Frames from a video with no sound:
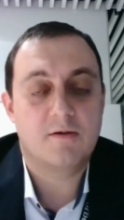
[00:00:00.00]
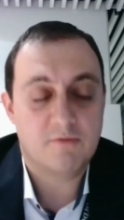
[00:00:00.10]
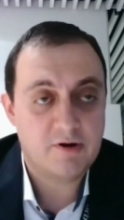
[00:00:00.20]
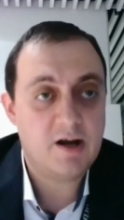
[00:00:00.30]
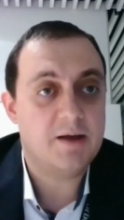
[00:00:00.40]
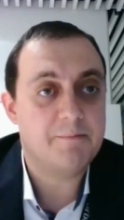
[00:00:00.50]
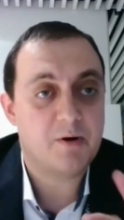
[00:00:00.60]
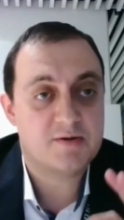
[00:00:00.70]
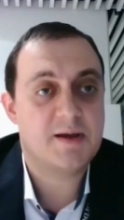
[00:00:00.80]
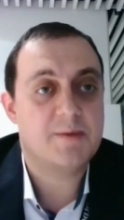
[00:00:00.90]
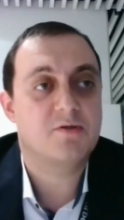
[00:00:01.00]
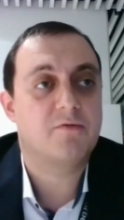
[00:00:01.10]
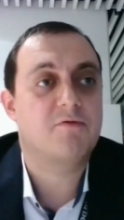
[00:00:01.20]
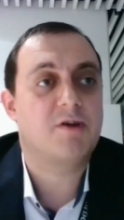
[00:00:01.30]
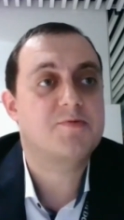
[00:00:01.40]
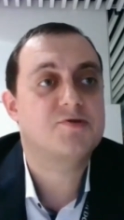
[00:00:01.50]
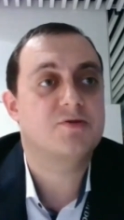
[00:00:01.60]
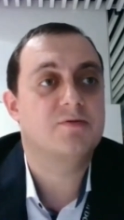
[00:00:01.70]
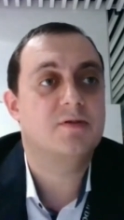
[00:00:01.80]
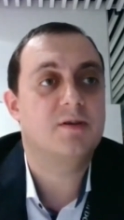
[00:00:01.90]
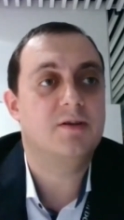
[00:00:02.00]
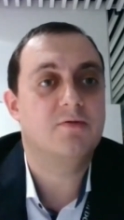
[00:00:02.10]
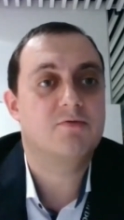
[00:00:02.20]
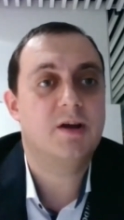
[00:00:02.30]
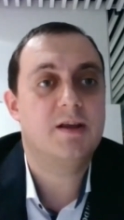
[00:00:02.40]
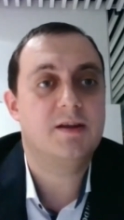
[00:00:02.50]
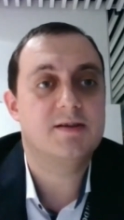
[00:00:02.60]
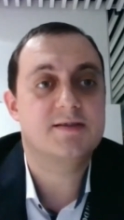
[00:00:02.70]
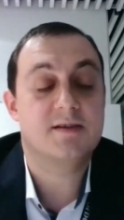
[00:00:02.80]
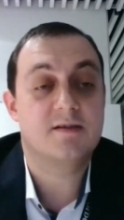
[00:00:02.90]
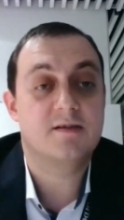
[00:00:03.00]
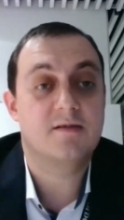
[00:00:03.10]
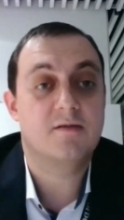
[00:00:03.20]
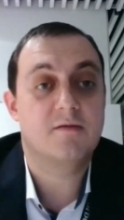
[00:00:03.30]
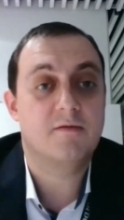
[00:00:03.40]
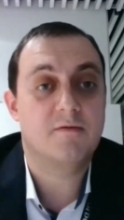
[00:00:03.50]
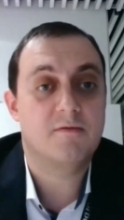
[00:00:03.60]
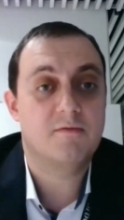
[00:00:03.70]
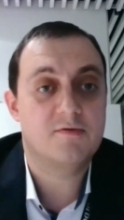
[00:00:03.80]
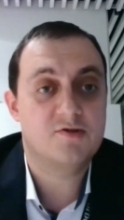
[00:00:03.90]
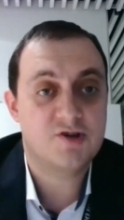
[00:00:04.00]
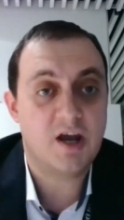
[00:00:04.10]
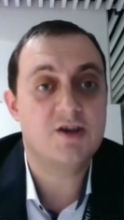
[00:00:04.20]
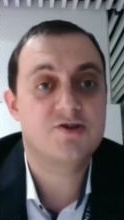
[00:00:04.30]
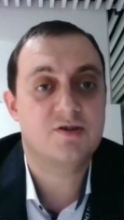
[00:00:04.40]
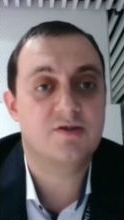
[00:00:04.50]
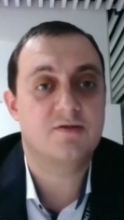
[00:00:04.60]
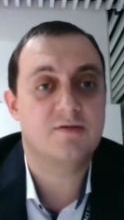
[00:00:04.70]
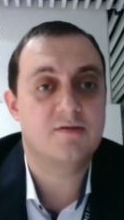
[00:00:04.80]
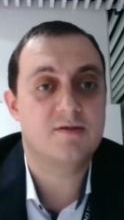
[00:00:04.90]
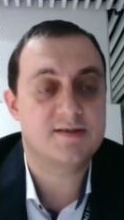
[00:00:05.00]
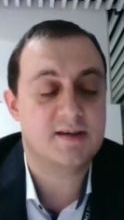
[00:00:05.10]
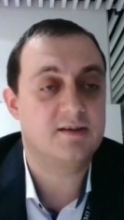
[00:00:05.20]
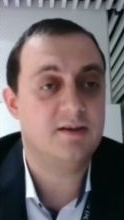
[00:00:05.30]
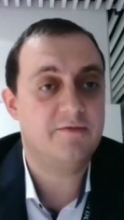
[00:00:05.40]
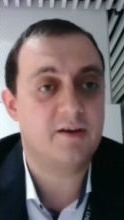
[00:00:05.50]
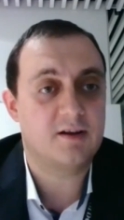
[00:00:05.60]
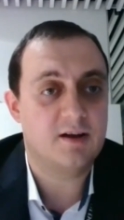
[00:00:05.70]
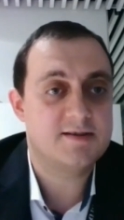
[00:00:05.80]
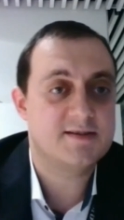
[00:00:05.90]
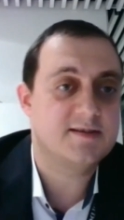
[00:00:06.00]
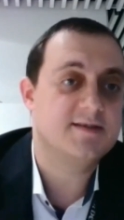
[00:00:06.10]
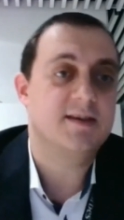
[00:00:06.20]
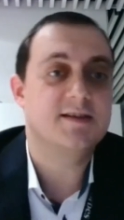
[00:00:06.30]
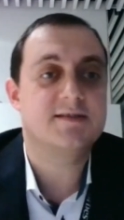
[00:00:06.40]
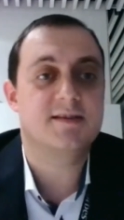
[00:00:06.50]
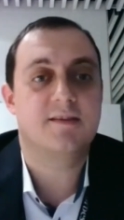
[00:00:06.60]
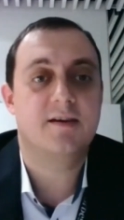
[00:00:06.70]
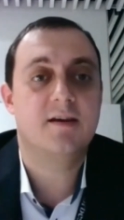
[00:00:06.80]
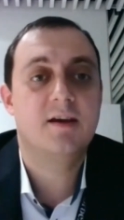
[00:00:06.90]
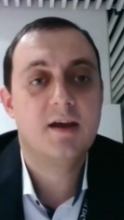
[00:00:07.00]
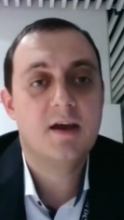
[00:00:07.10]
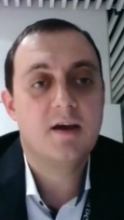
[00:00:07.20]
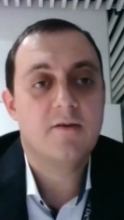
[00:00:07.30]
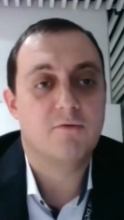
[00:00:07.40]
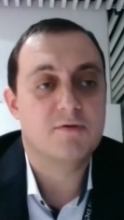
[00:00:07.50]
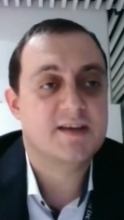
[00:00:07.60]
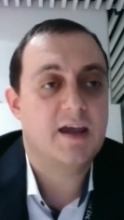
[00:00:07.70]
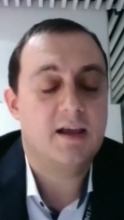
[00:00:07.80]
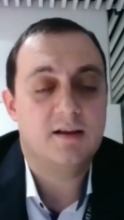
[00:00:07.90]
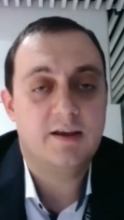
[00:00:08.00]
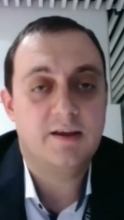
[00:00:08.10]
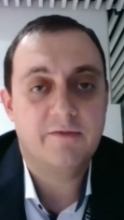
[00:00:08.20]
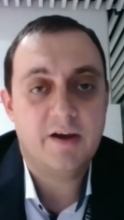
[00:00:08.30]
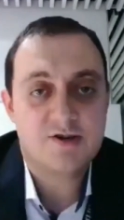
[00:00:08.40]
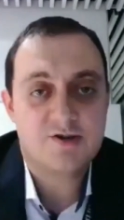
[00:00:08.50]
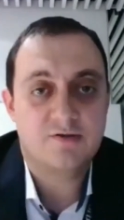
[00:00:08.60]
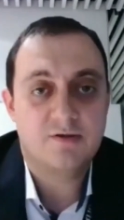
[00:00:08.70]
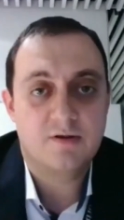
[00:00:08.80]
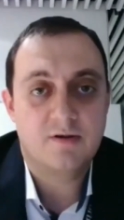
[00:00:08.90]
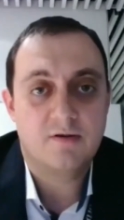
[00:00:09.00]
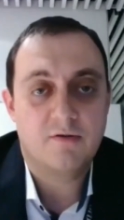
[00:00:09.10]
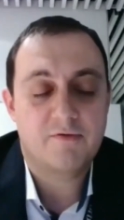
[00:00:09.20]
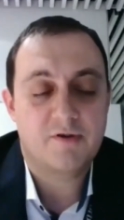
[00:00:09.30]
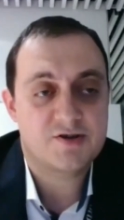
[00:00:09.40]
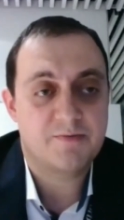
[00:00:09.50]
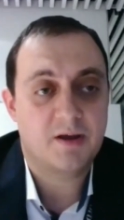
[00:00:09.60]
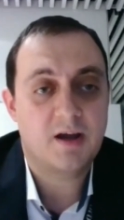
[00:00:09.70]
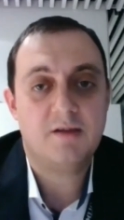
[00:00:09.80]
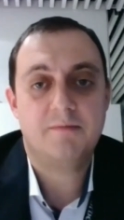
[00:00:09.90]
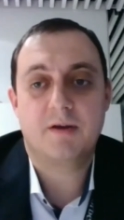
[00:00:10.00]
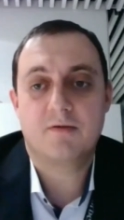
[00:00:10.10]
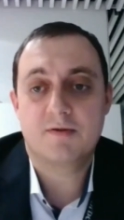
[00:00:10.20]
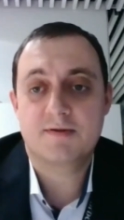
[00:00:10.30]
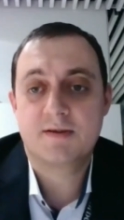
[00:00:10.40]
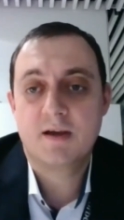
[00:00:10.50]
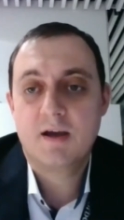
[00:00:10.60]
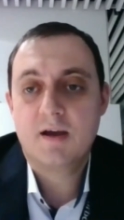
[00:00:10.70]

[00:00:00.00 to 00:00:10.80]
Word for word: really perception of corruption in Ukraine is uh, changed uh, significantly since the full-scale invasion of Russia began because